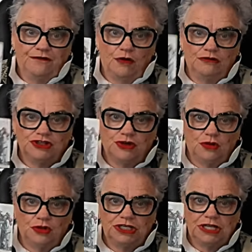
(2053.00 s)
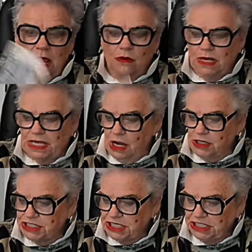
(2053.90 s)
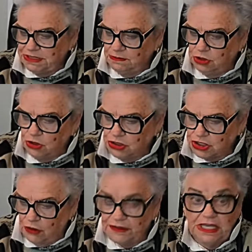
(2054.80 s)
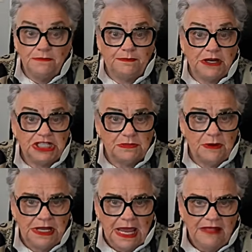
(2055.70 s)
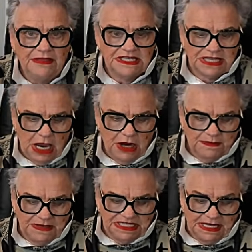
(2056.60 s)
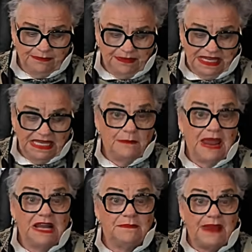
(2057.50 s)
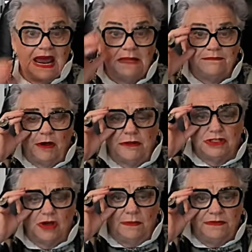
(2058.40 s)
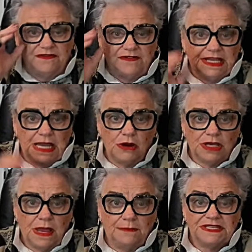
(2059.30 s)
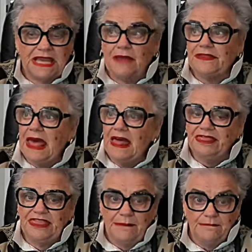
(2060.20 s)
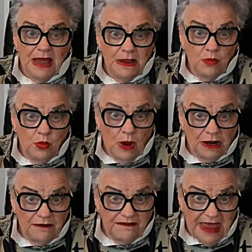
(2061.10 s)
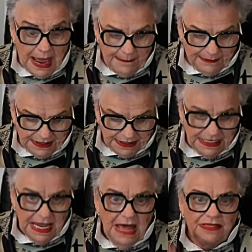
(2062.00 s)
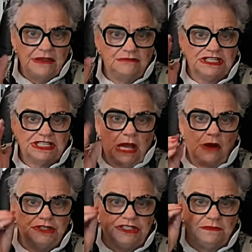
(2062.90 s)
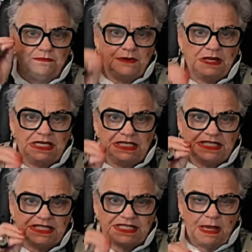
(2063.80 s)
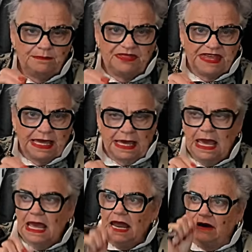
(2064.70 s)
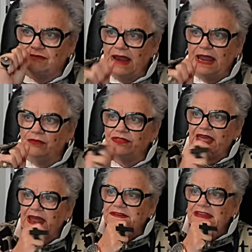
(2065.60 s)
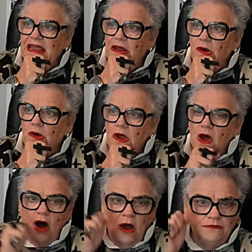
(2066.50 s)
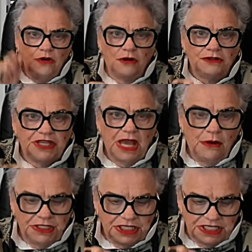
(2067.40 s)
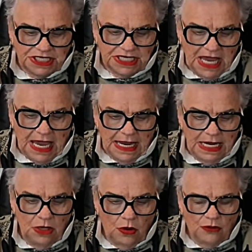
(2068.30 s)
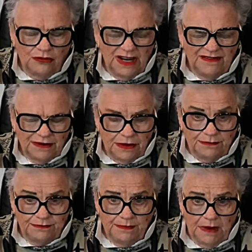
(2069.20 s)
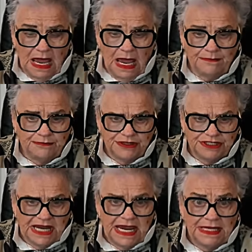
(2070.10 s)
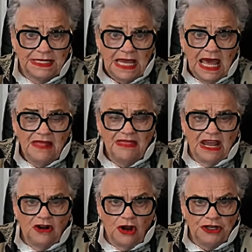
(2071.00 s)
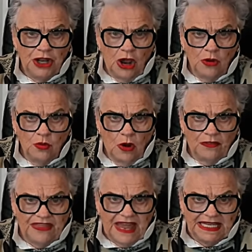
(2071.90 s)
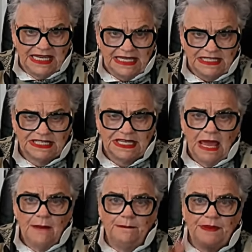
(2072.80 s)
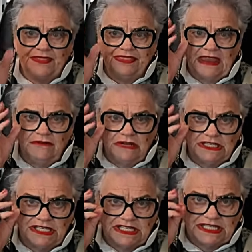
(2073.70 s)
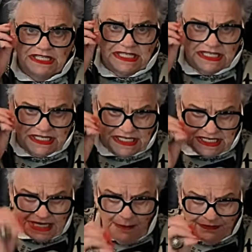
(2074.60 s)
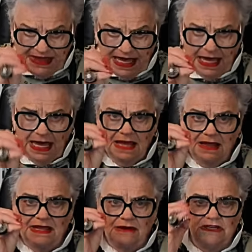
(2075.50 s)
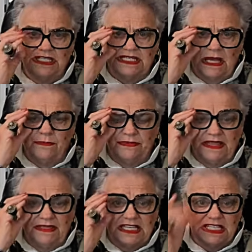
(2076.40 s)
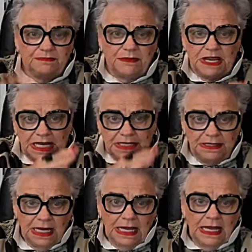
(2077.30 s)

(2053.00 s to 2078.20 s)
Four of Swords. We're going to see some news on the impeachment. There's going to be something come out about it by the time this video comes out. That may well have happened. There is going to be something around that. Now, I'm not going to say or even pretend that I know what that is, but there is something. There is something that's been